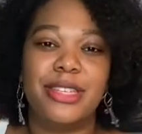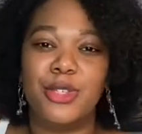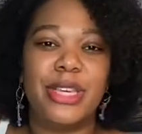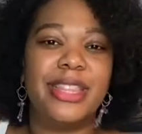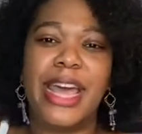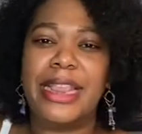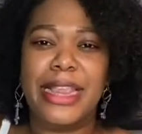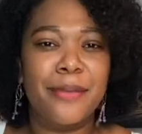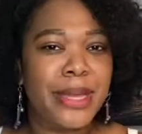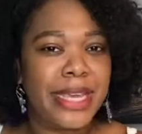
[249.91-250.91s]
You get that
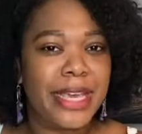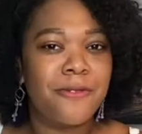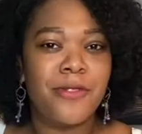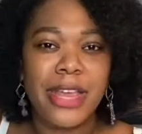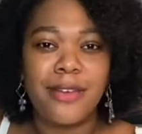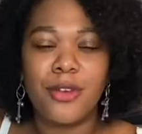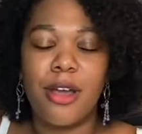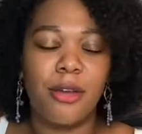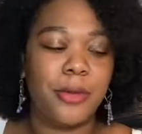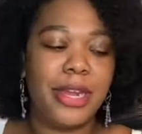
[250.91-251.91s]
lemony flavor
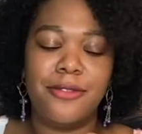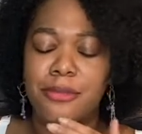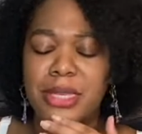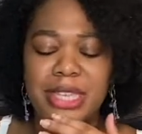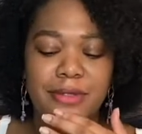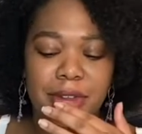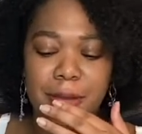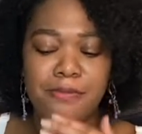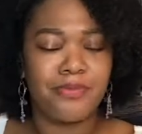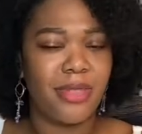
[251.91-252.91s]
already from the 7-Up
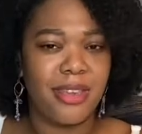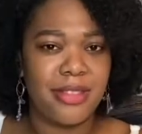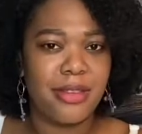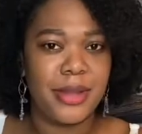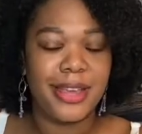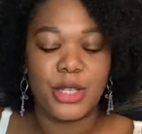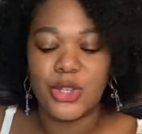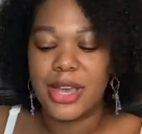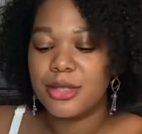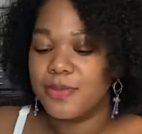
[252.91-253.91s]
and the lemon
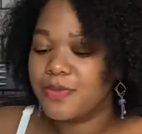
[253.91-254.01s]
extract.